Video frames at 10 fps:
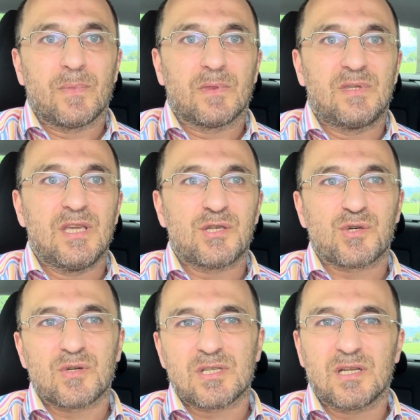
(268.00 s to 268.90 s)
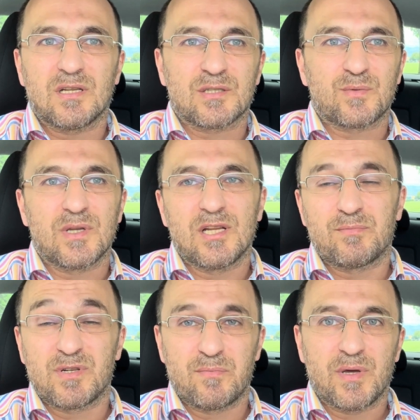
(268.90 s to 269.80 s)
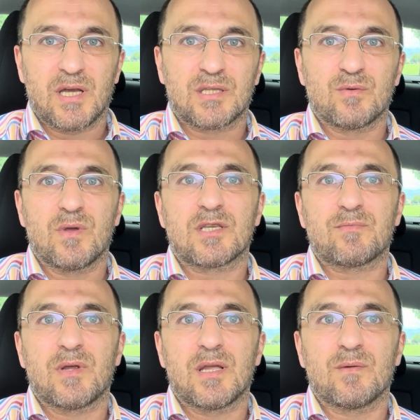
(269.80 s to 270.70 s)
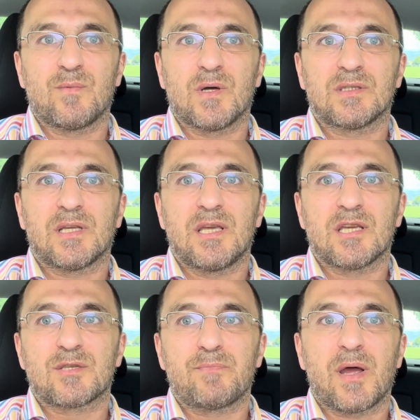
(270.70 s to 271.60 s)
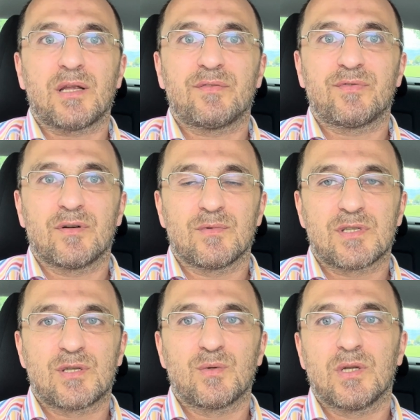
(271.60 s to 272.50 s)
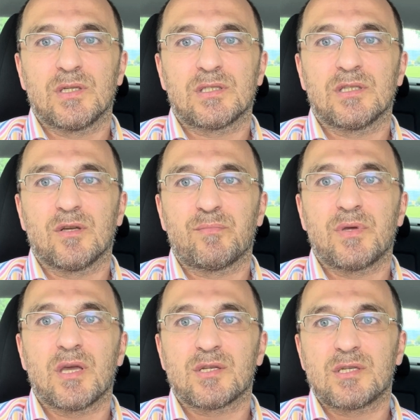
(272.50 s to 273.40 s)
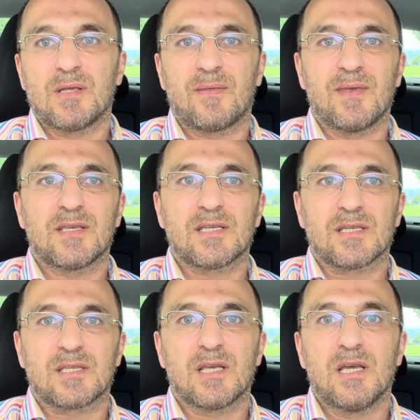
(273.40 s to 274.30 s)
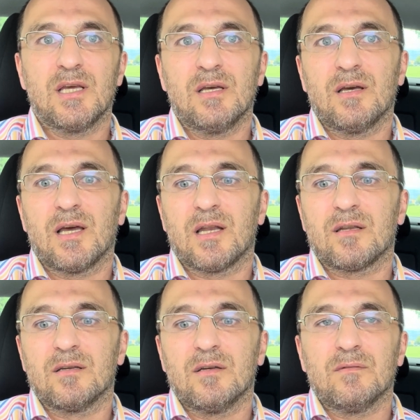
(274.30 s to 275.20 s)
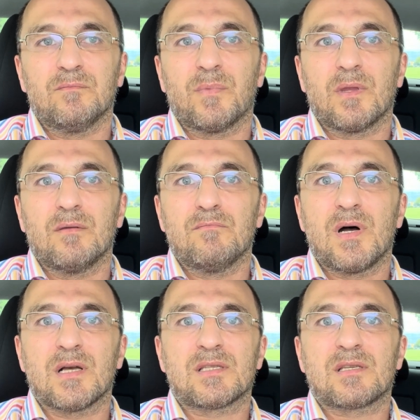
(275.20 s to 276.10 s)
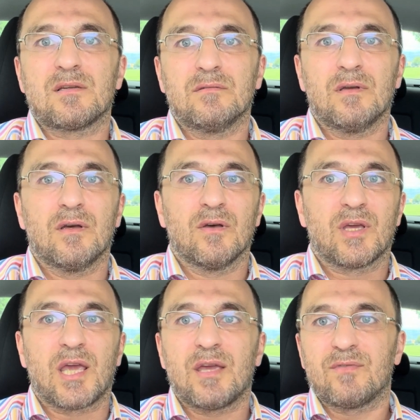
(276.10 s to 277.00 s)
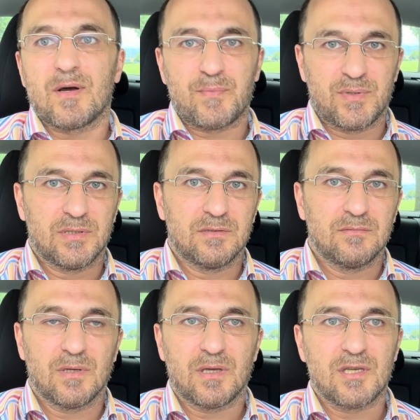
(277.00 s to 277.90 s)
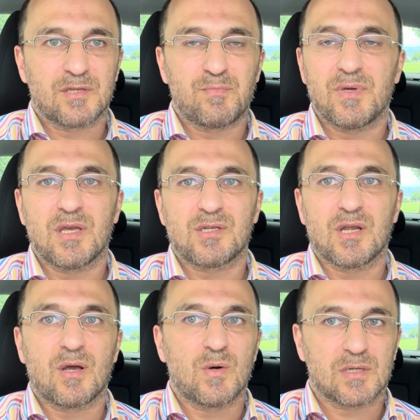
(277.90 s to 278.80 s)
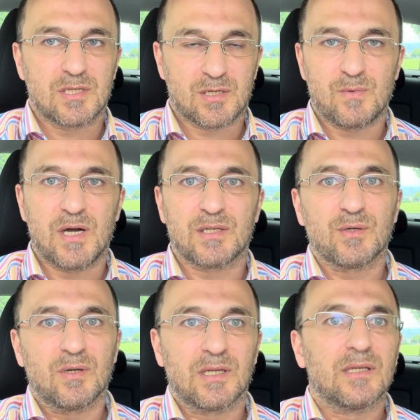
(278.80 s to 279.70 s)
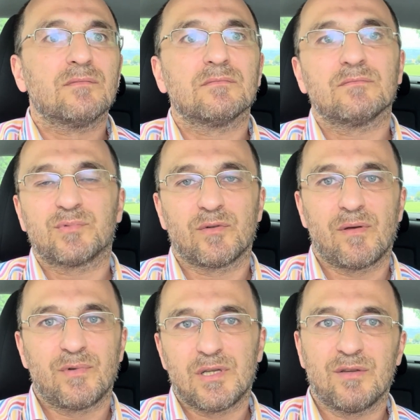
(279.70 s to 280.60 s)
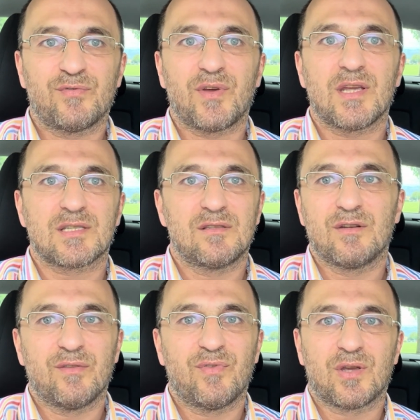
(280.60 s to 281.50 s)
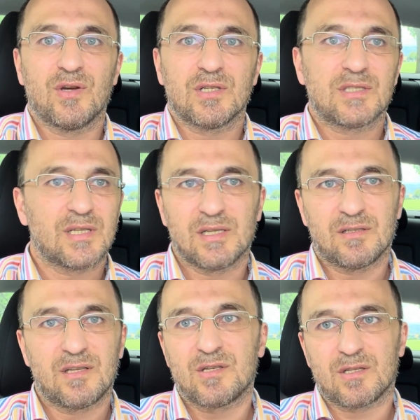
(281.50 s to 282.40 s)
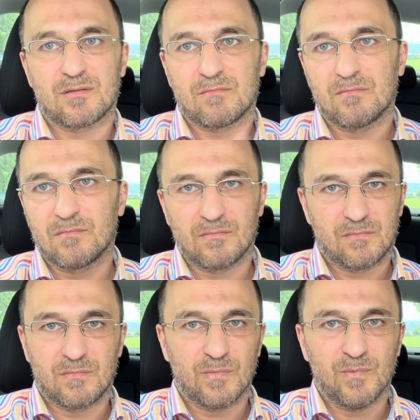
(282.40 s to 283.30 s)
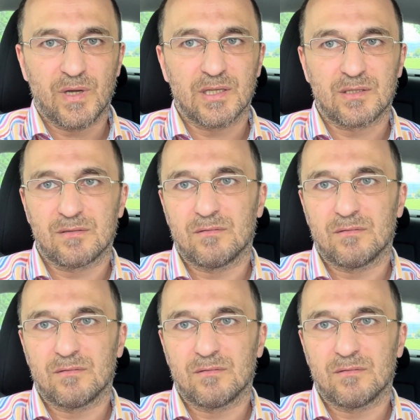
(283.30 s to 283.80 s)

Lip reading: teachers are not really prepared to explain what they expect from a student in a PhD thesis. And Musk gave up his PhD courses quite early. Probably he faced the difficulty and he just went